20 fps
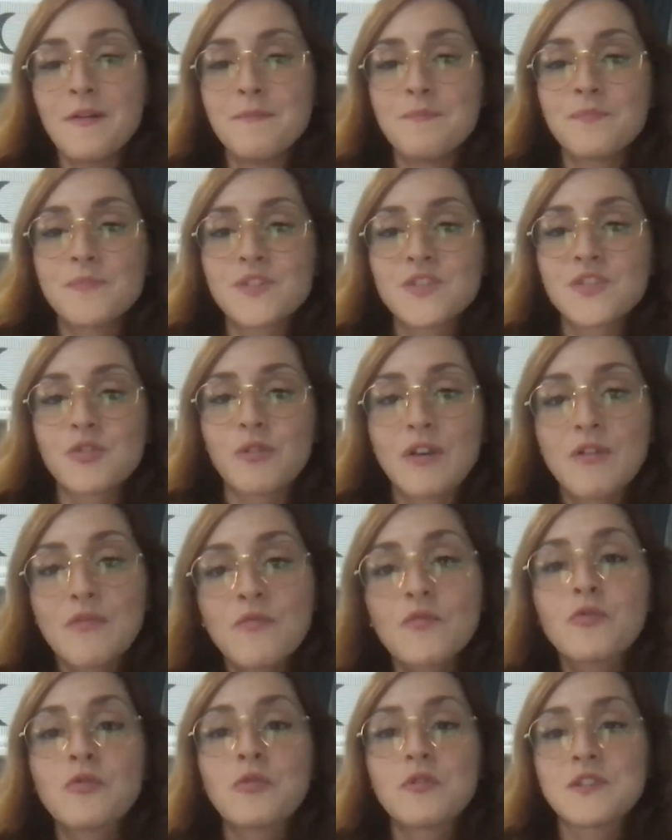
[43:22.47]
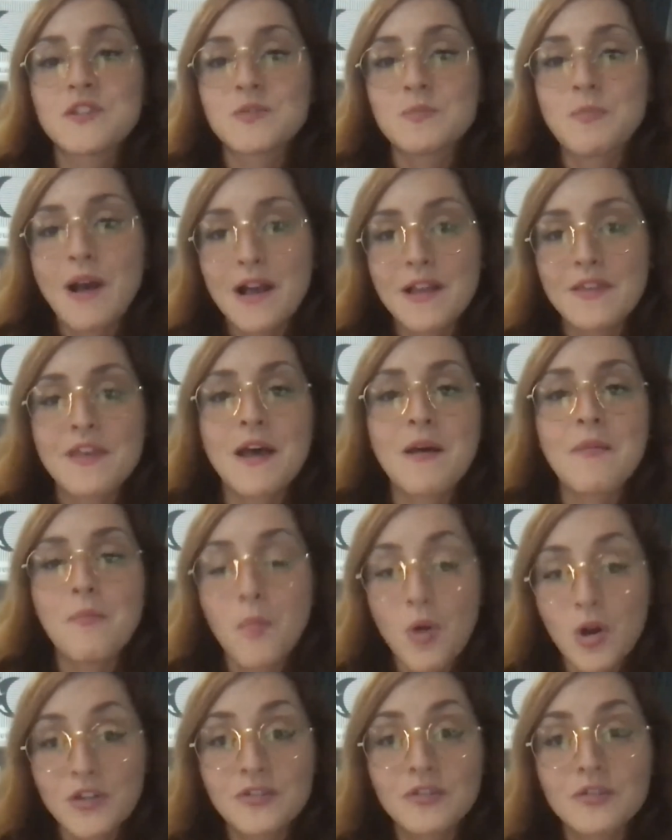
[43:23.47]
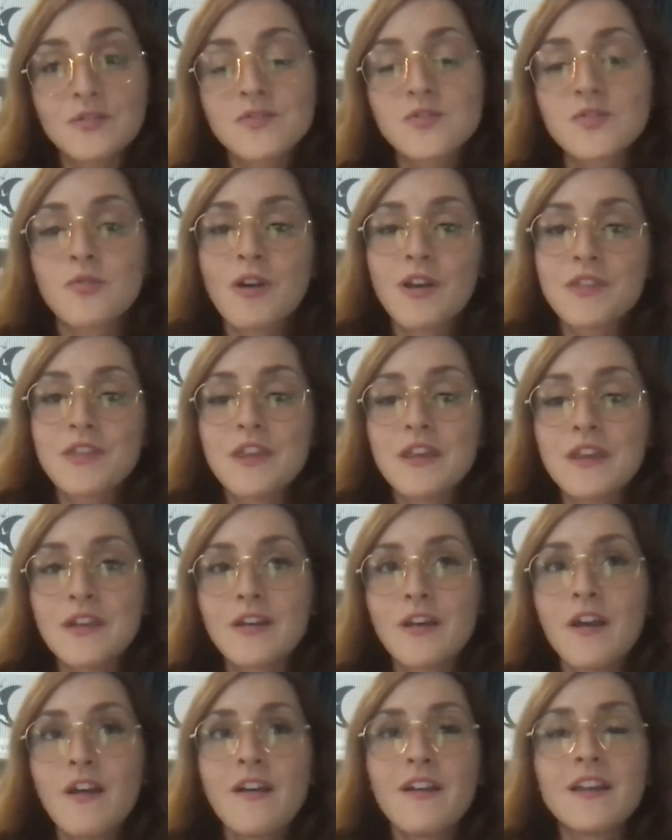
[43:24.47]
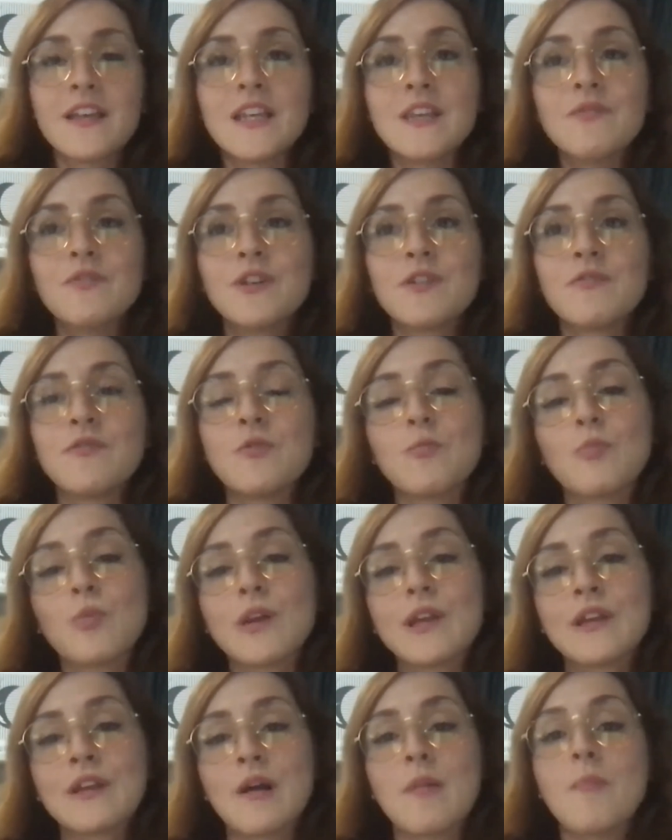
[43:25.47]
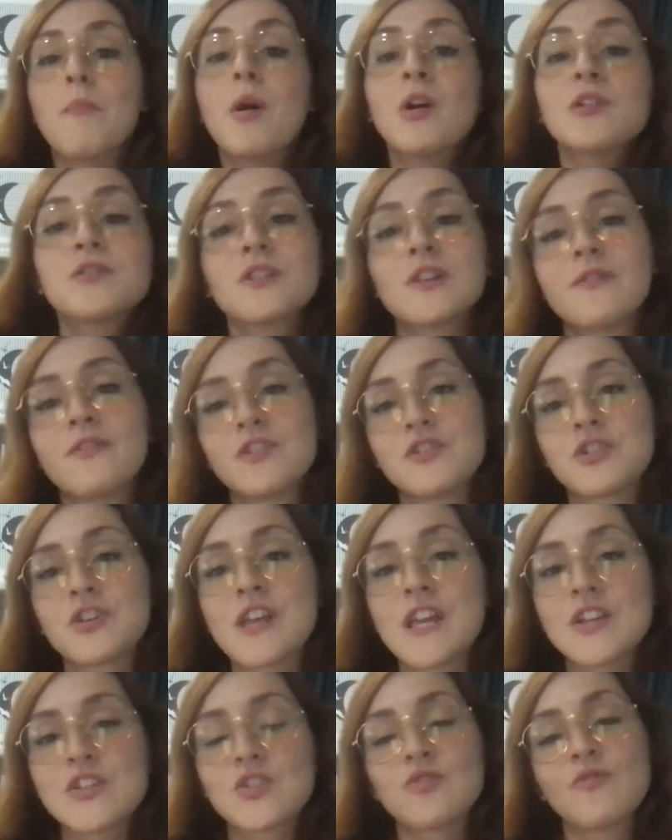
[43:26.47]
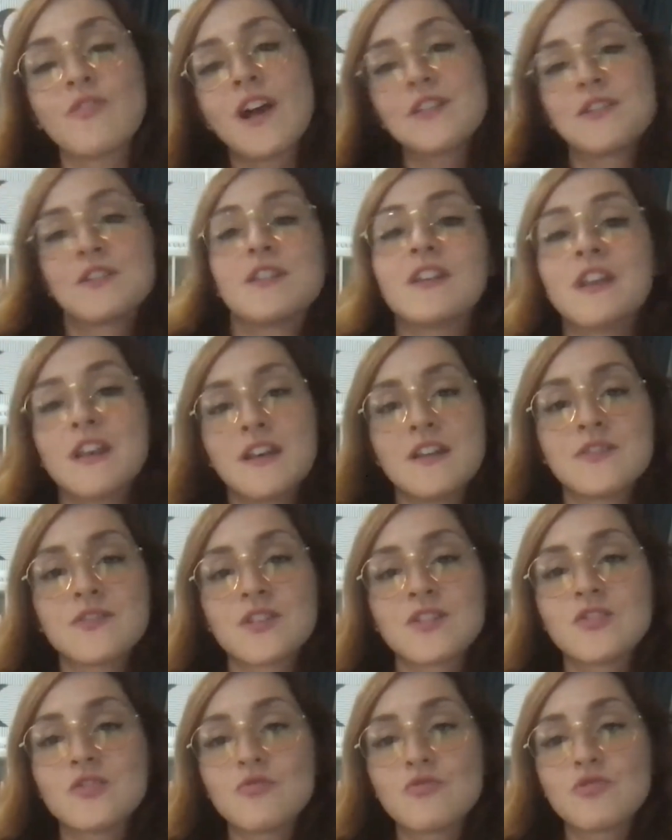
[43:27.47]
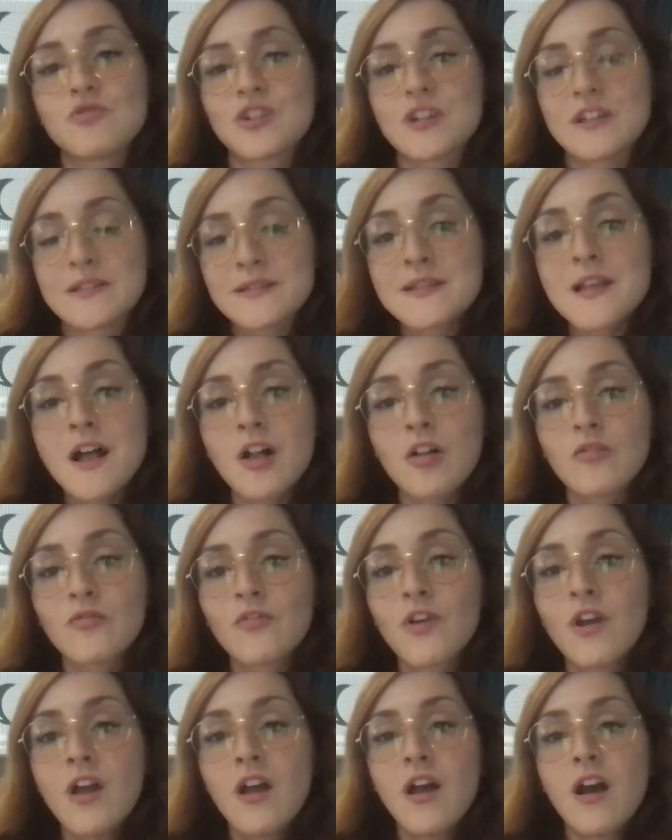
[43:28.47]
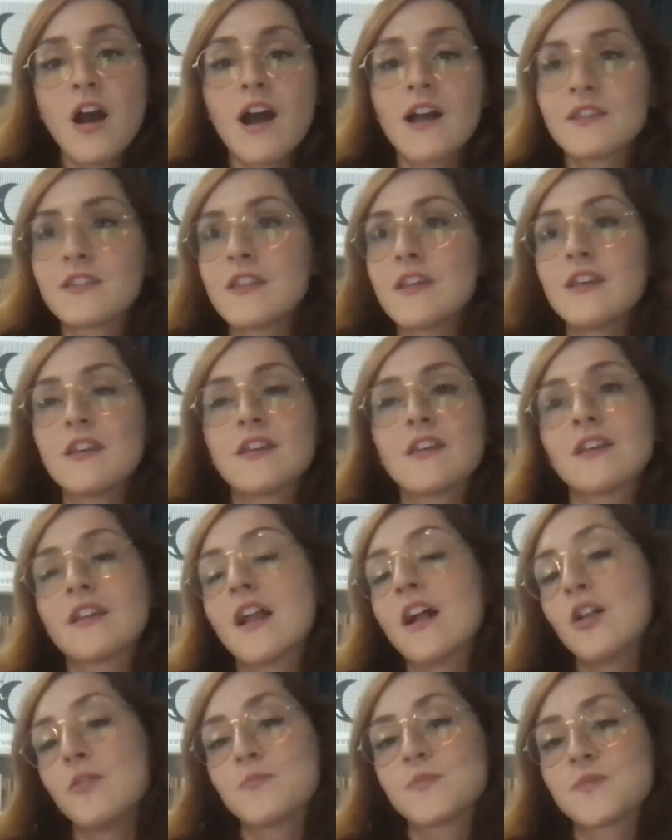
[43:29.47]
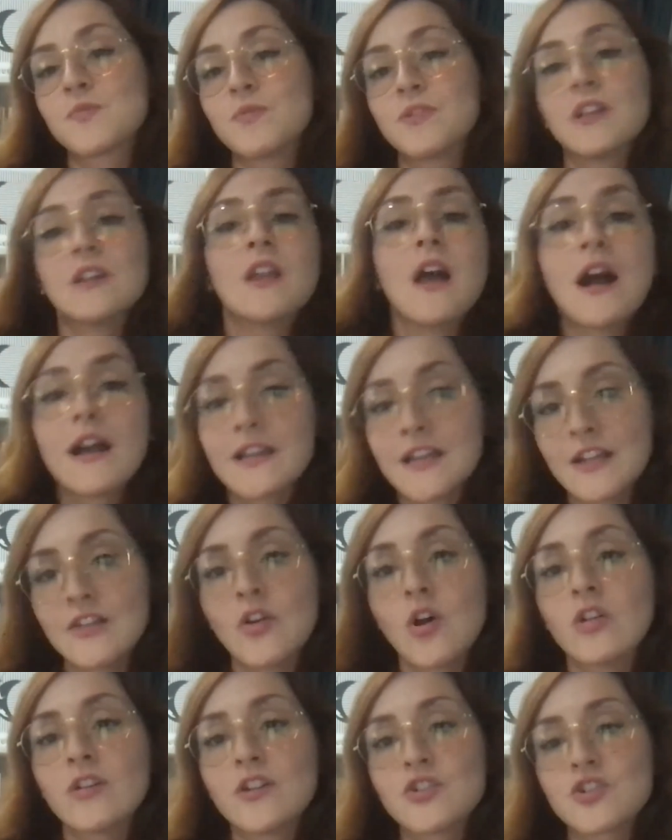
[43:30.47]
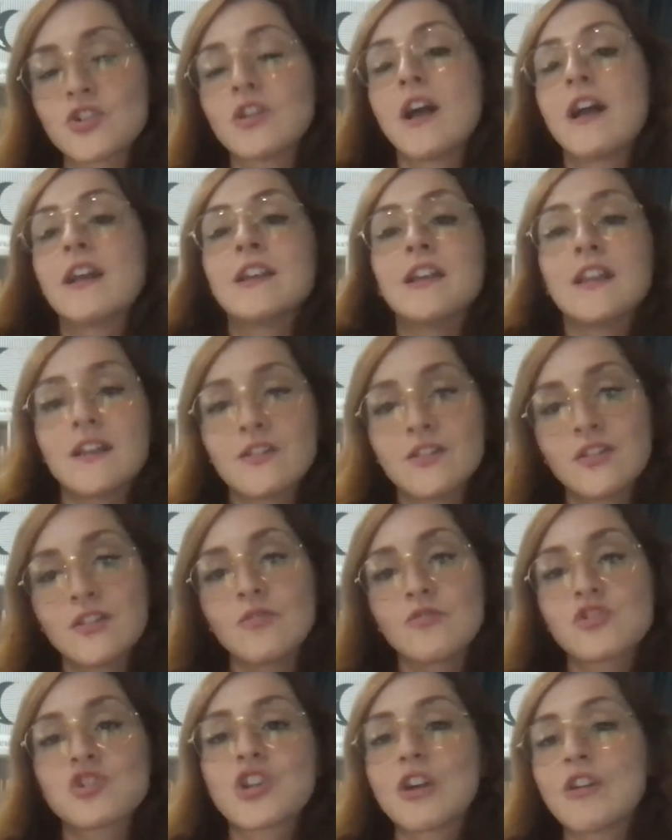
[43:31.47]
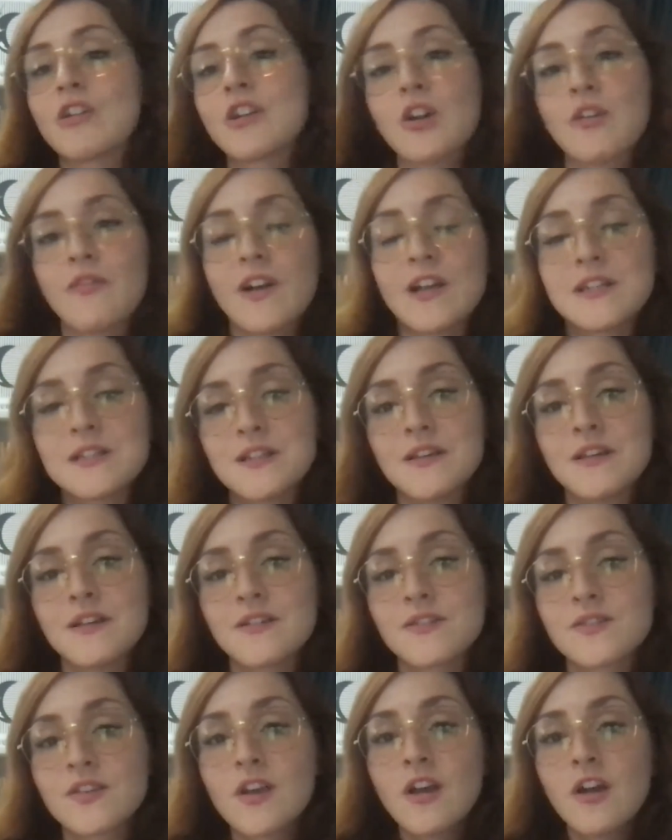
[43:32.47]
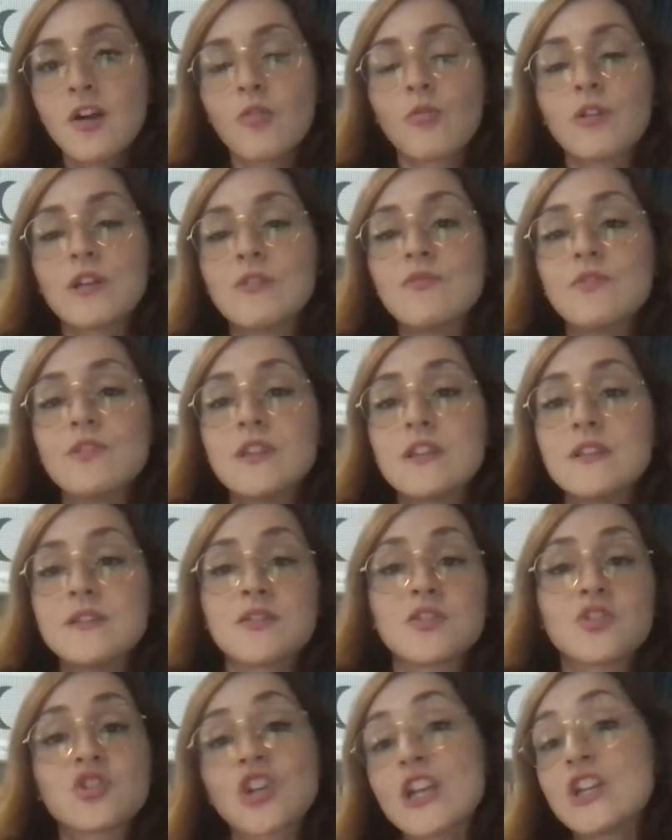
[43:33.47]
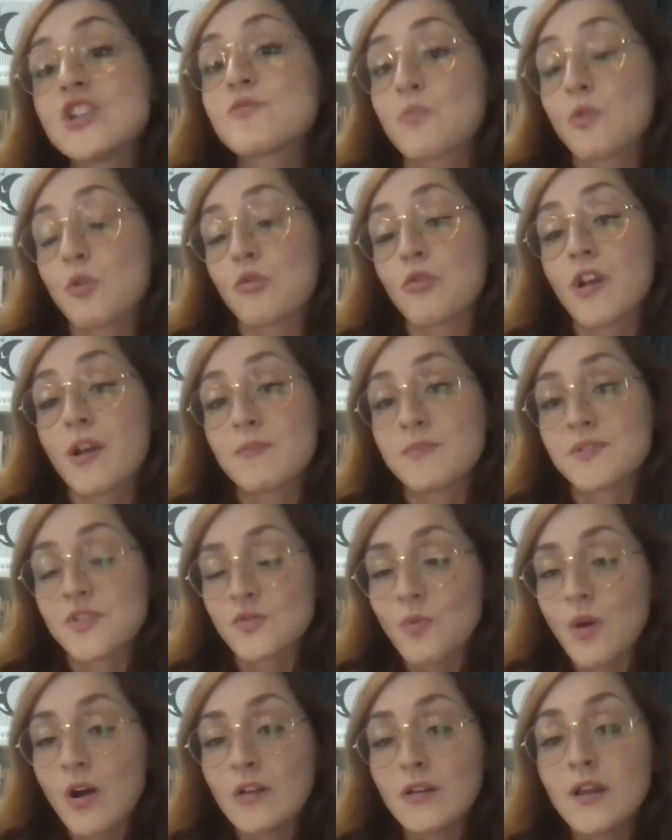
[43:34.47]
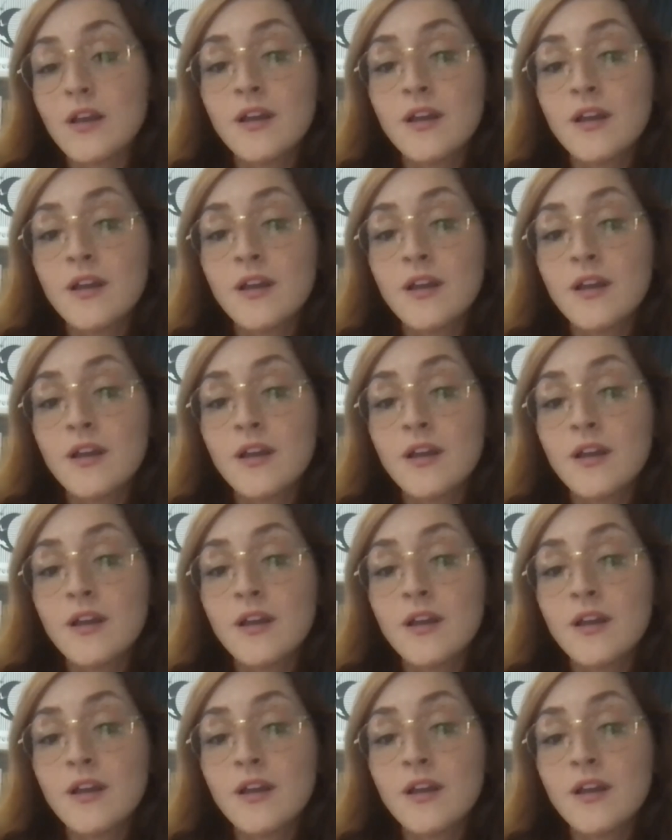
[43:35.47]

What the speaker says: So influenced by that model. So I think even if you bring a model of education rather than an institution itself, I think it helps with aligning knowledge, aligning, sharing of ideas, or even these exchange programs as well.